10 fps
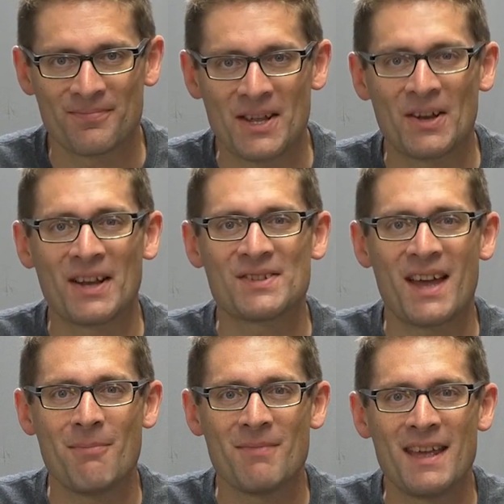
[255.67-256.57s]
Till next
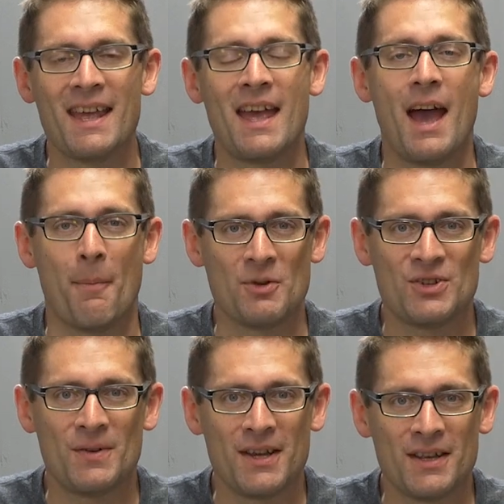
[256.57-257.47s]
time, happy
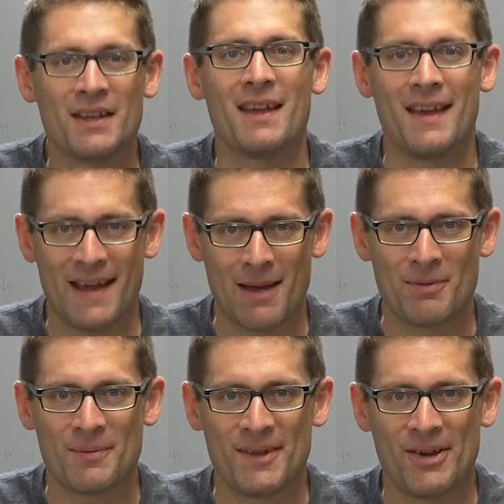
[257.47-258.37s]
shooting and
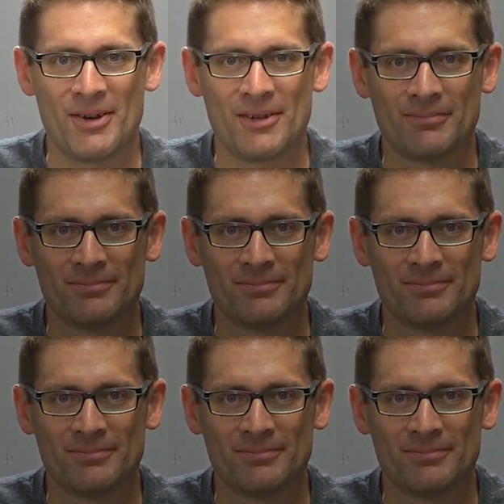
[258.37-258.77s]
happy reloading.